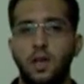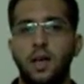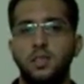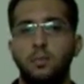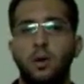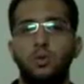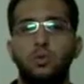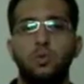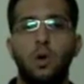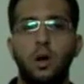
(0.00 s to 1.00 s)
has
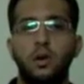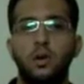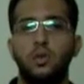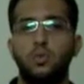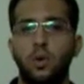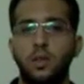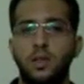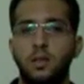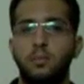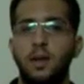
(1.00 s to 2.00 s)
about
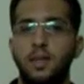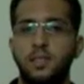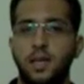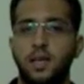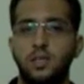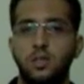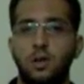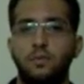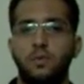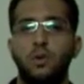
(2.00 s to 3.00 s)
220 milliseconds of